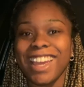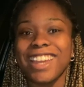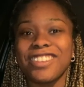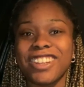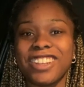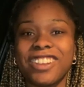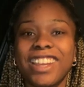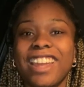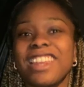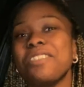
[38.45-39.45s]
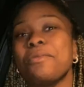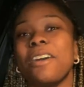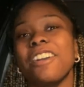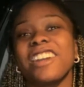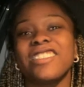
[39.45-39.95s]
If you're new here, then
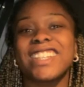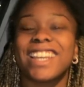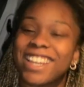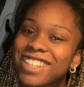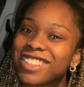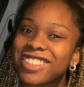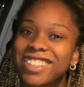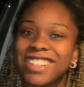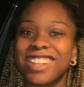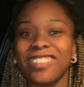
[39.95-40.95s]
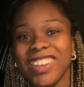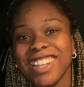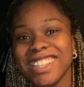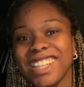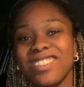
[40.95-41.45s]
welcome to the HR Talks with Lish
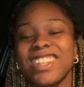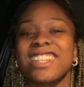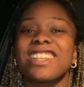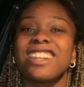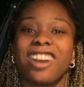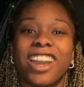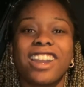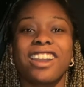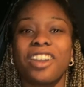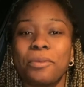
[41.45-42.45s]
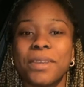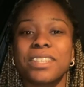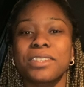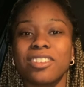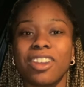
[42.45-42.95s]
community. Please can you like, comment,
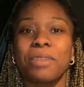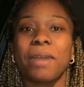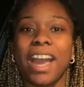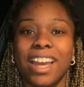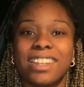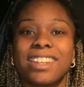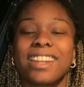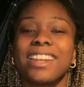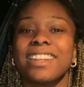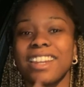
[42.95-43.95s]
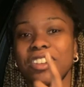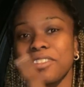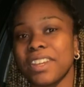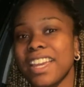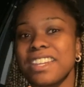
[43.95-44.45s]
subscribe, and click that
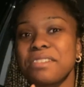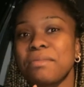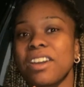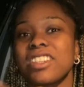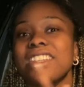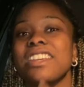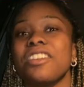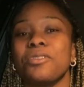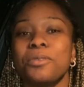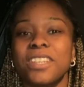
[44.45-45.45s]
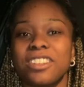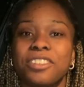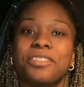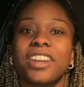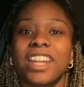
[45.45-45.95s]
notification bell so that you're always
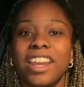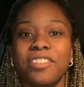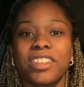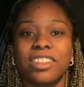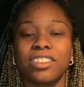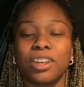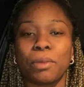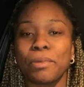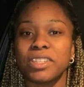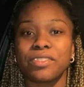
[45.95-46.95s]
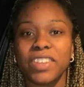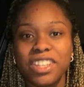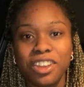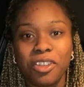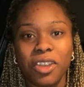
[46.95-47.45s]
notified every single time I post a video.